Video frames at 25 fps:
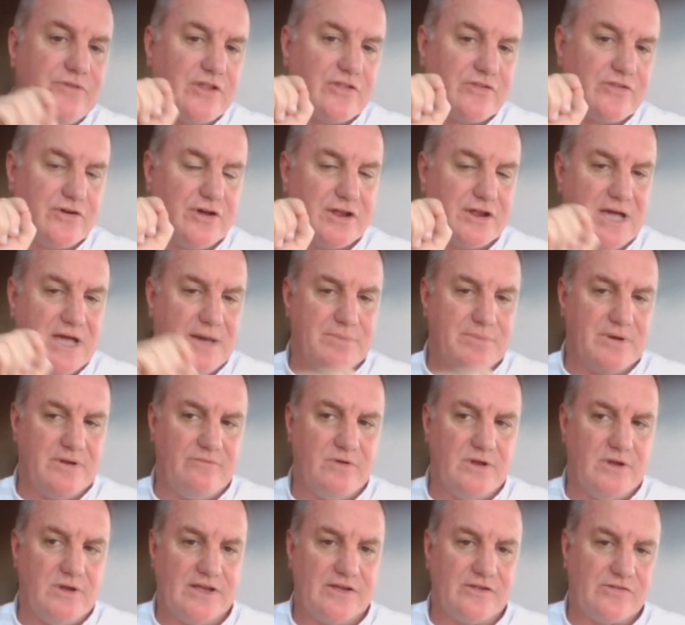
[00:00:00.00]
it's got a couple
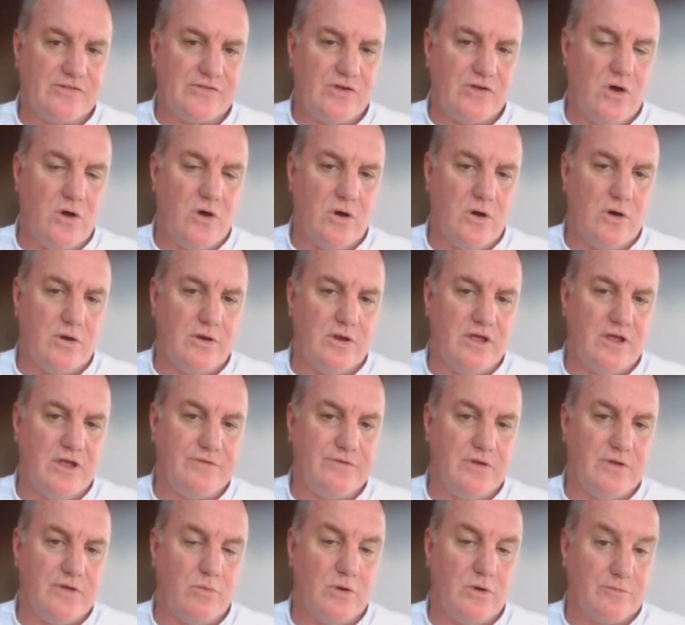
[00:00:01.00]
of links on,
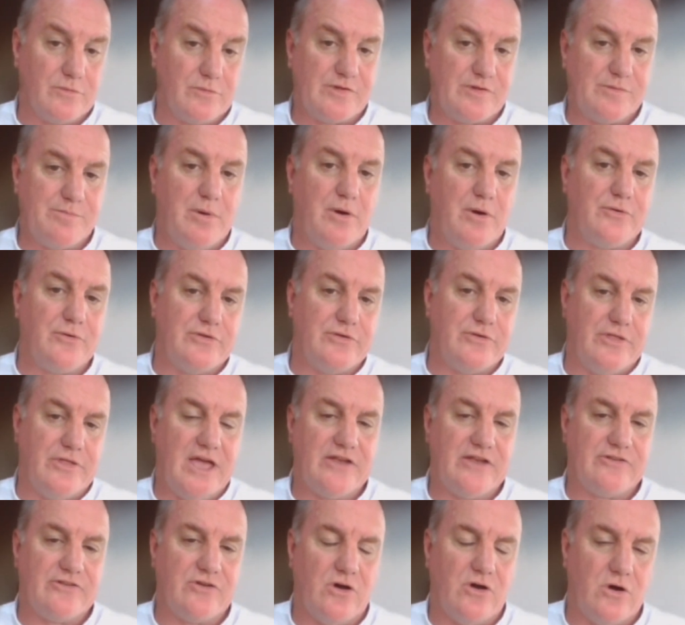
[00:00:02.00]
if you want to respond to
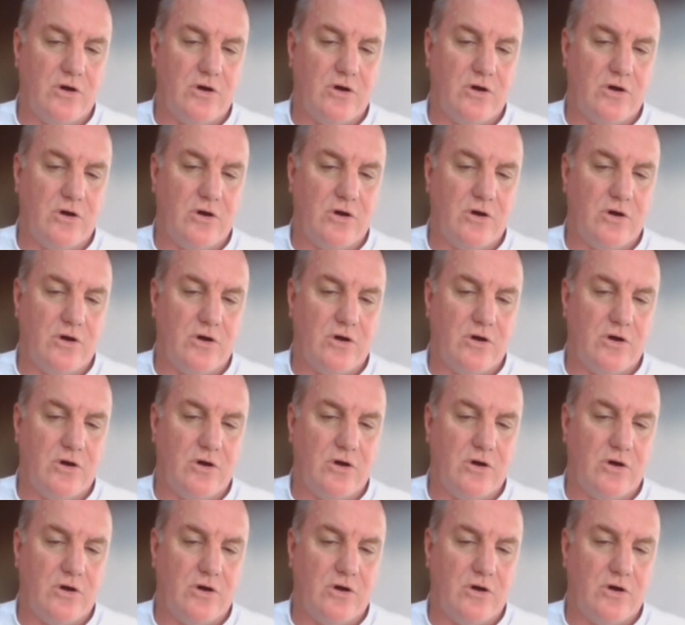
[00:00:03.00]
that,